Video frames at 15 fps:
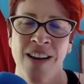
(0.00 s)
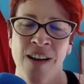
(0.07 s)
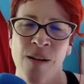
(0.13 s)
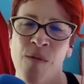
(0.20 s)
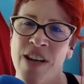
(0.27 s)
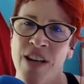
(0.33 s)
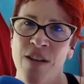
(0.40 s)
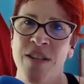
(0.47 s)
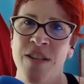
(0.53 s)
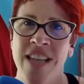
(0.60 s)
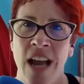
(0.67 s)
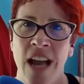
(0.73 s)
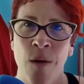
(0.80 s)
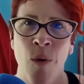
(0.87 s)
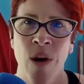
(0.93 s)
what you
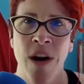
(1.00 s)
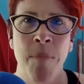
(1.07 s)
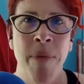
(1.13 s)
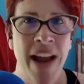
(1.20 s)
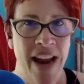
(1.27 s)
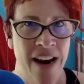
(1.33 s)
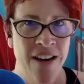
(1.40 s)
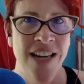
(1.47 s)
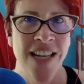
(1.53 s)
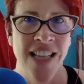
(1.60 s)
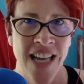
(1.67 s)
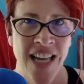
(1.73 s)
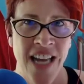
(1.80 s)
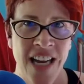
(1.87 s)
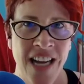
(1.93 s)
said when
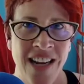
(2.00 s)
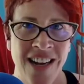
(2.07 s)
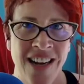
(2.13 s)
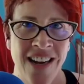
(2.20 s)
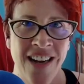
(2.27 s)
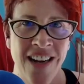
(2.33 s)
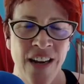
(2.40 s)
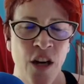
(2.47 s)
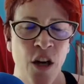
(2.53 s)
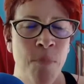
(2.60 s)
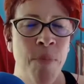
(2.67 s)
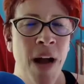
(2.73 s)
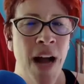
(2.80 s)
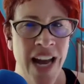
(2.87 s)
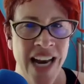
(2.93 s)
apparently your
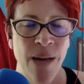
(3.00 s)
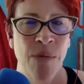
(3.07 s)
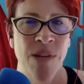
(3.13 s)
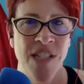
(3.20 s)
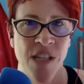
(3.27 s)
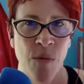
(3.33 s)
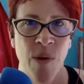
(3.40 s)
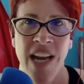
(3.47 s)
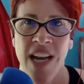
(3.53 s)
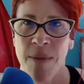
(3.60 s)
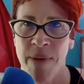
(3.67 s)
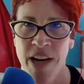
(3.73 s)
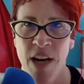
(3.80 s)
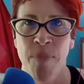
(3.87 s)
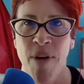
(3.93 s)
body was awake,
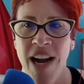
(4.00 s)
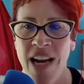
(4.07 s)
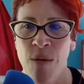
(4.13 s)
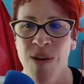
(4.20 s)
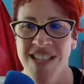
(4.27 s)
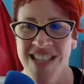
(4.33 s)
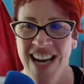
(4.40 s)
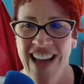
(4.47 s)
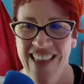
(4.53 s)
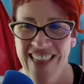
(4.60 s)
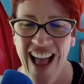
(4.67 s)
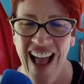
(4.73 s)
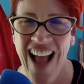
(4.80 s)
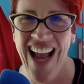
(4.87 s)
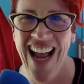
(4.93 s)
but your brain wasn't online.